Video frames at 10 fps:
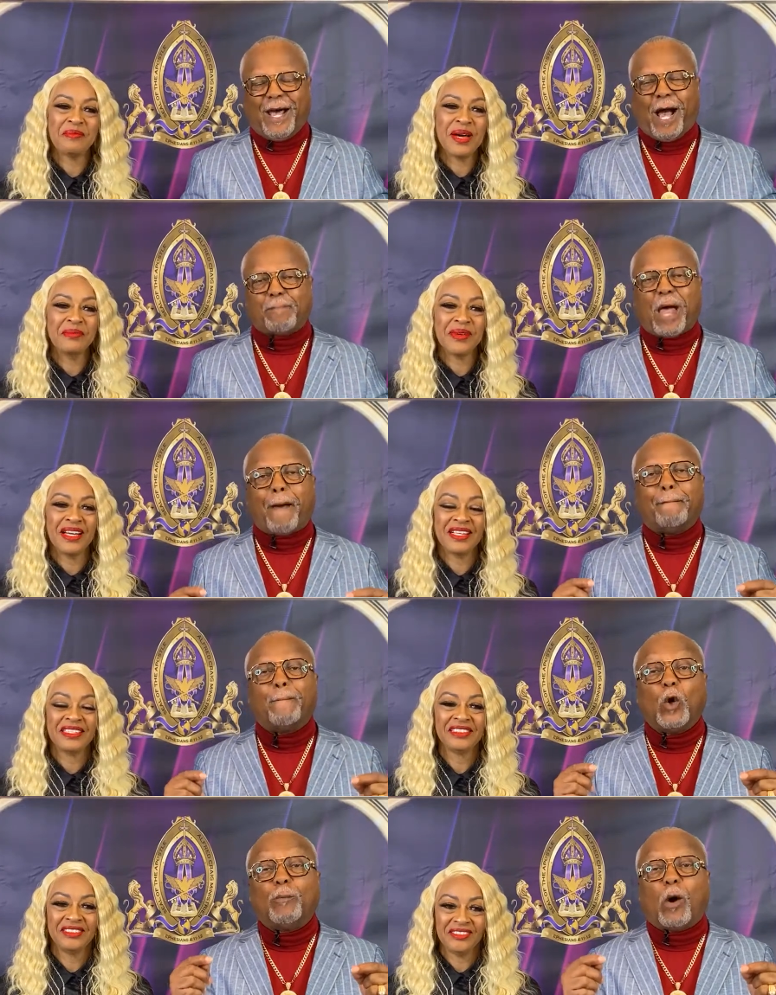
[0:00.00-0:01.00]
Speaker 1: I'm not
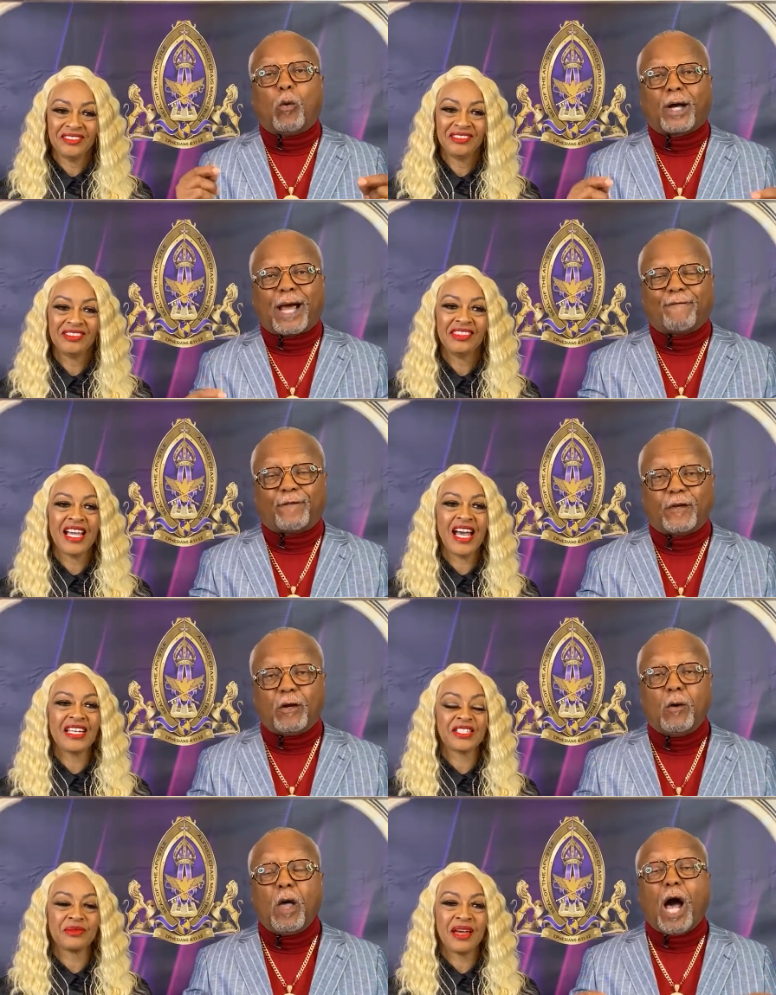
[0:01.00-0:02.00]
moved by what I
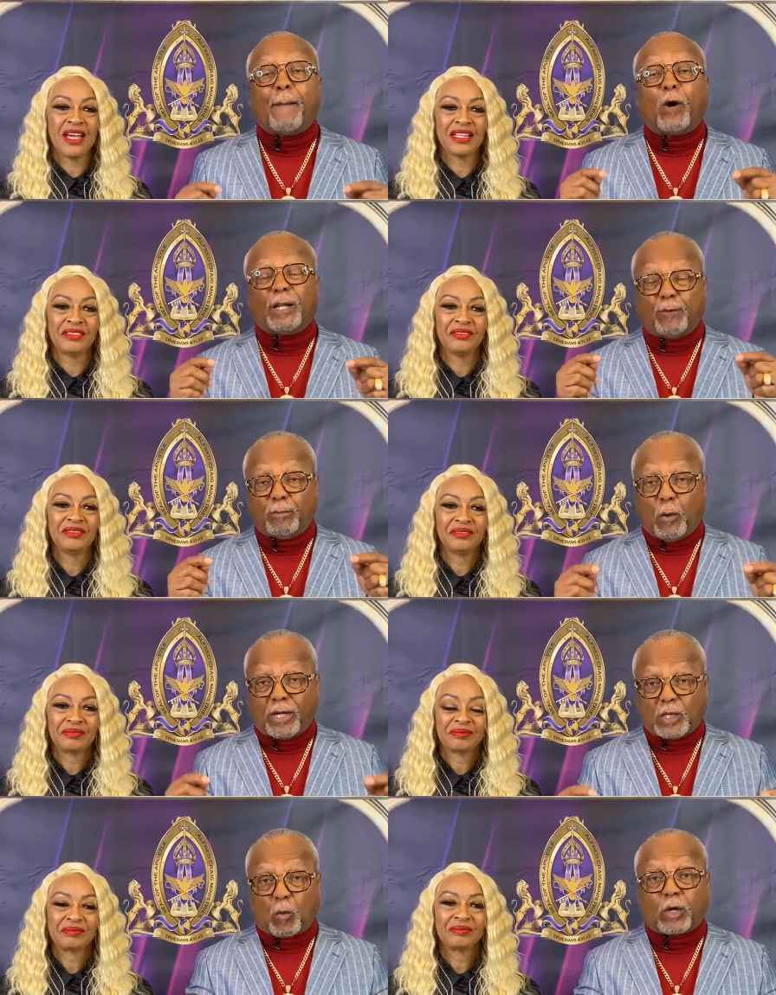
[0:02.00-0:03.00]
feel. Right. I'm only moved by
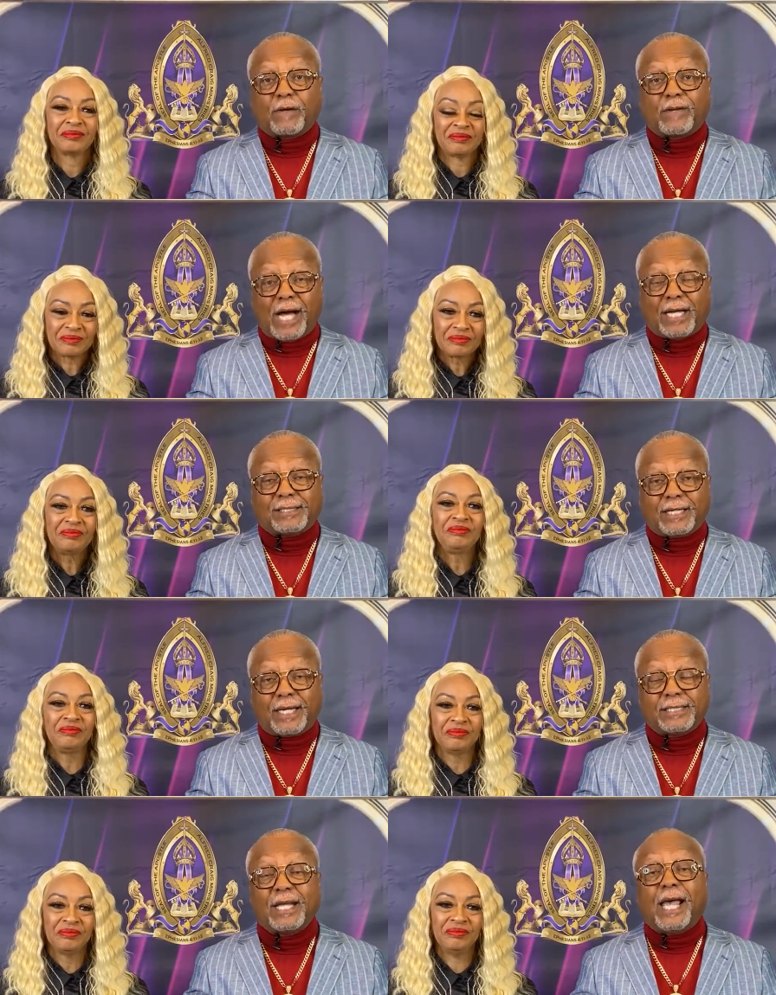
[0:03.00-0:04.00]
what the Word of God
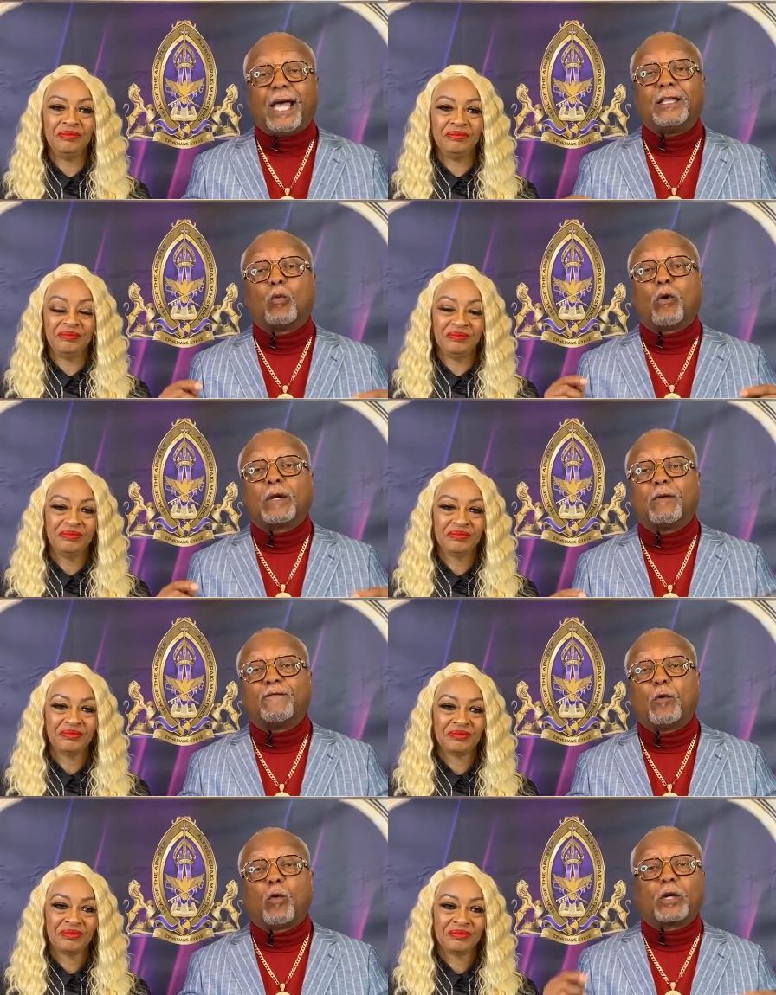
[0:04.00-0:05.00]
says. And the Word of,
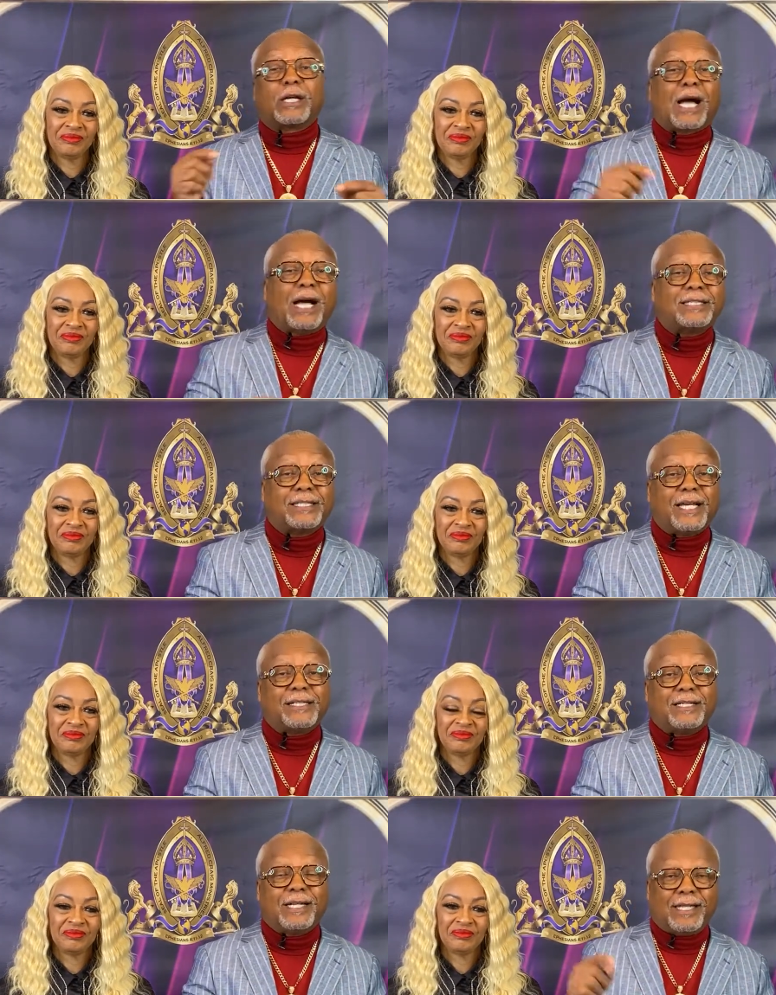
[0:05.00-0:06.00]
if the Word of God
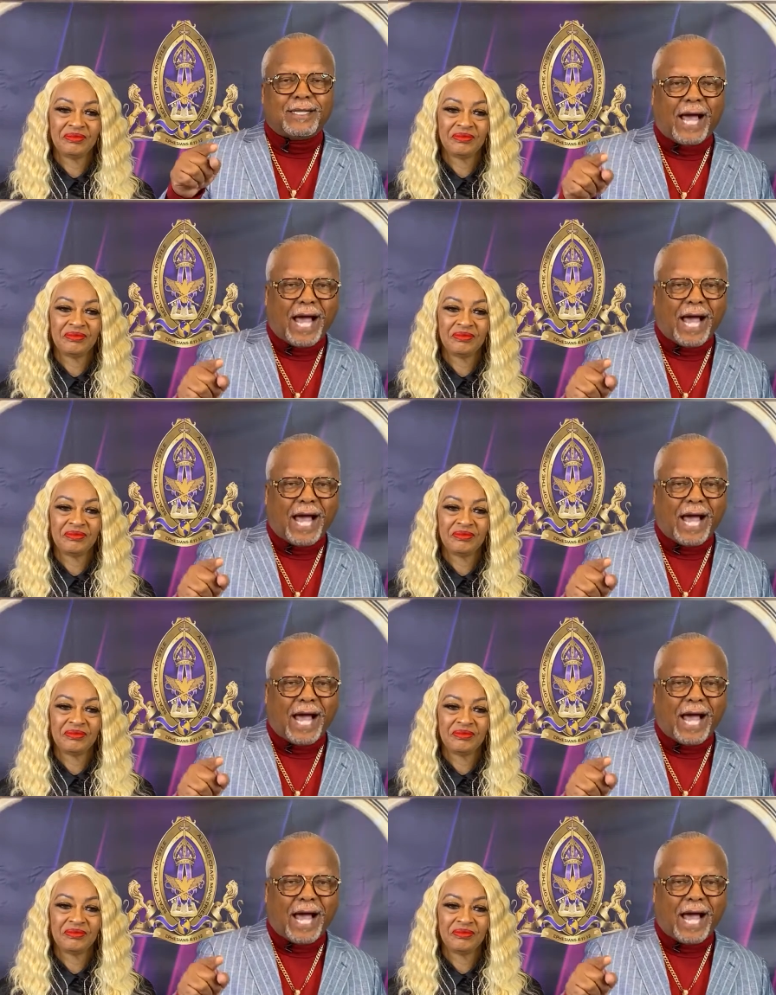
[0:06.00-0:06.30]
says it,